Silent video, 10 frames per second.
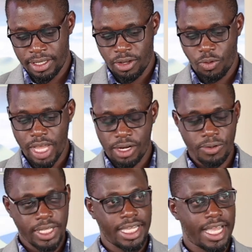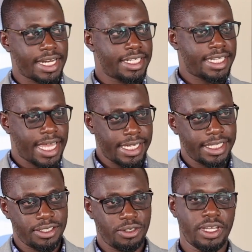We are looking at
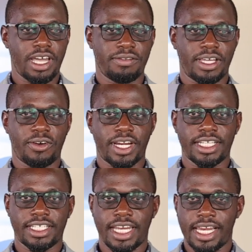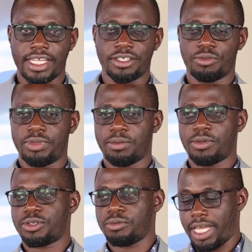talent. Do we have the correct talent to be
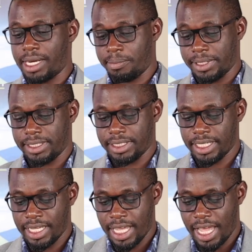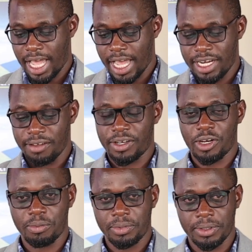able to help us
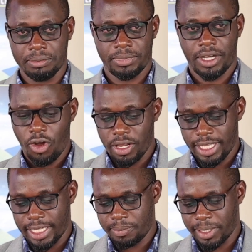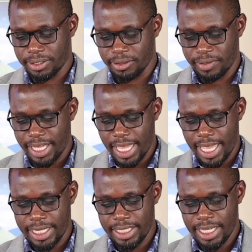develop all the aspects of
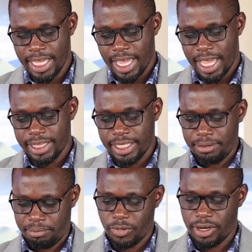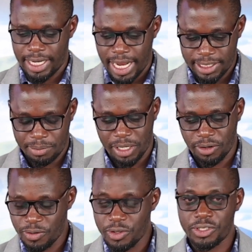AI? And then last but
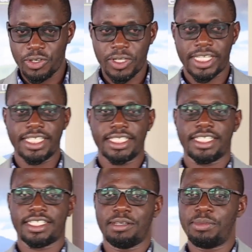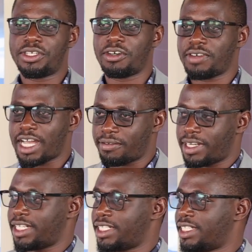of course not least is the bit of
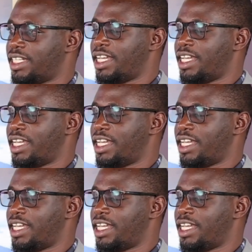governance.